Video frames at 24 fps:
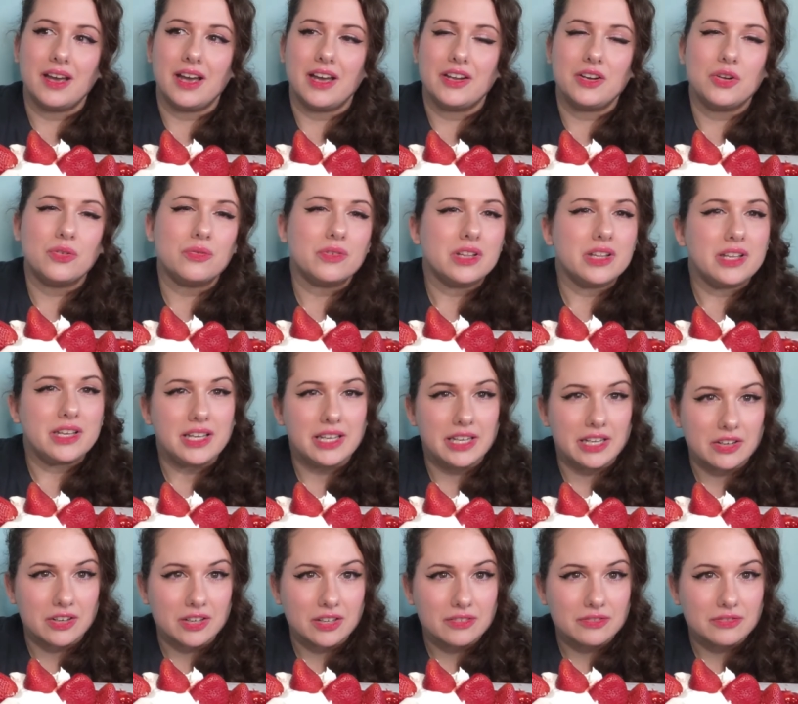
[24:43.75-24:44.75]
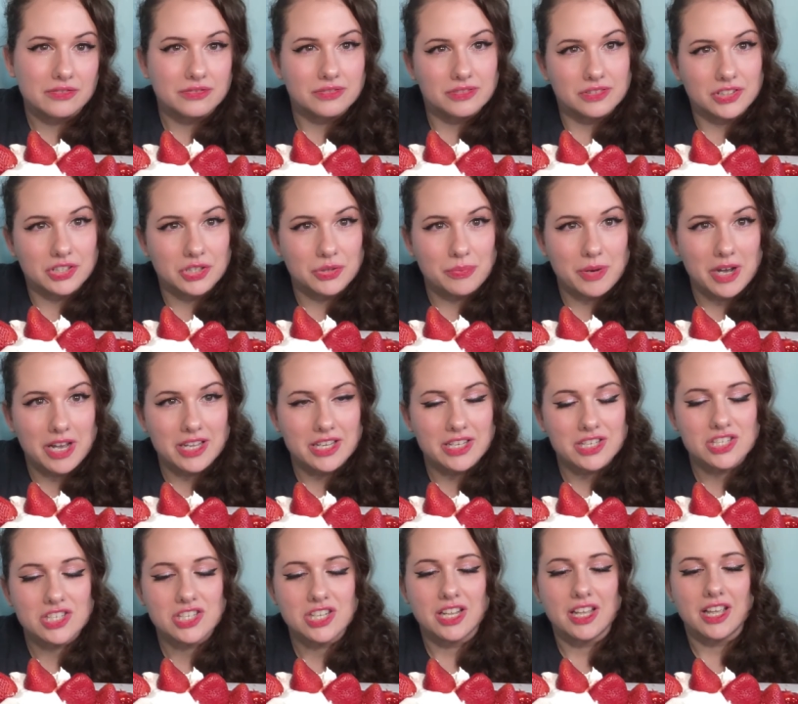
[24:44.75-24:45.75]
I don't really hear of too
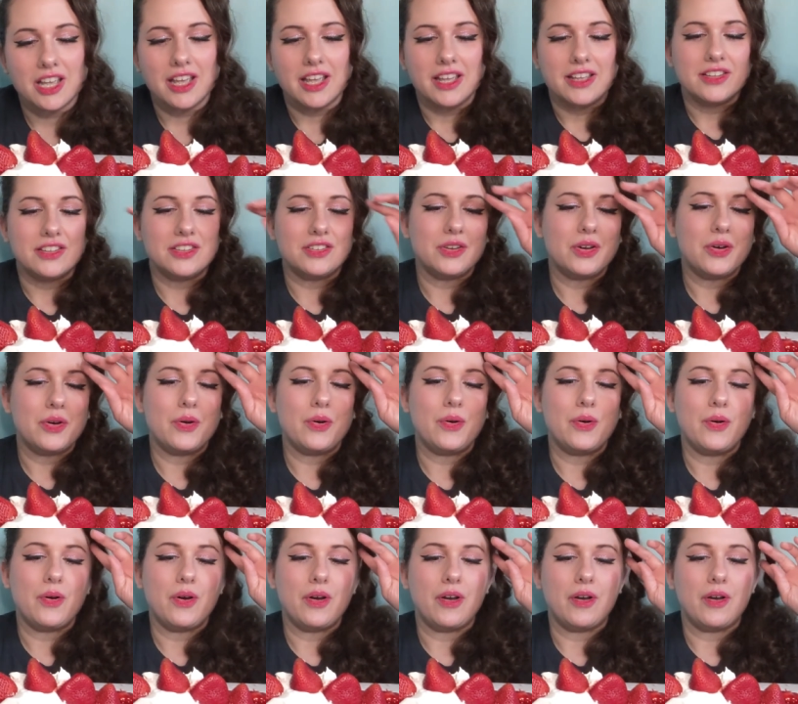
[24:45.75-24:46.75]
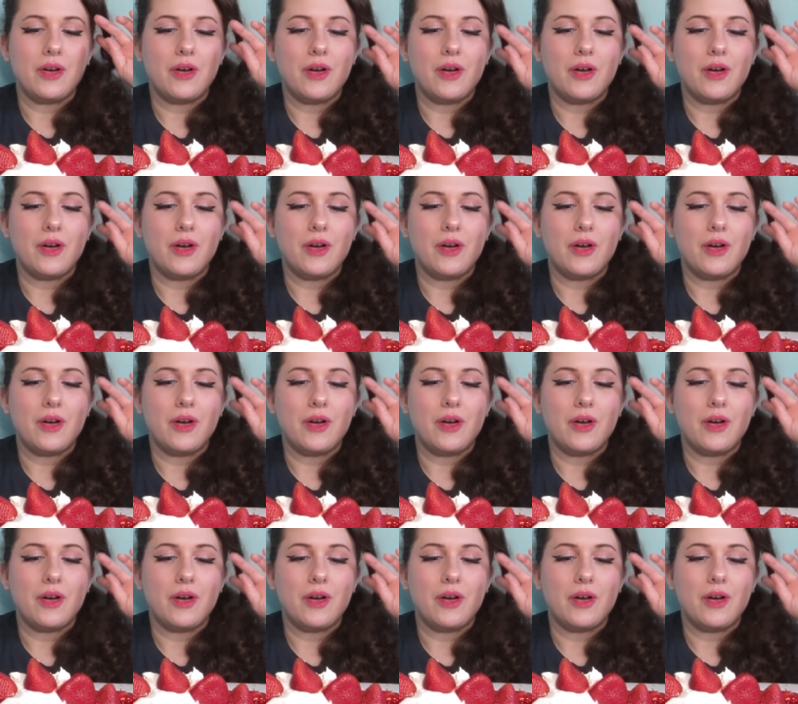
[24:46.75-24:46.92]
much. So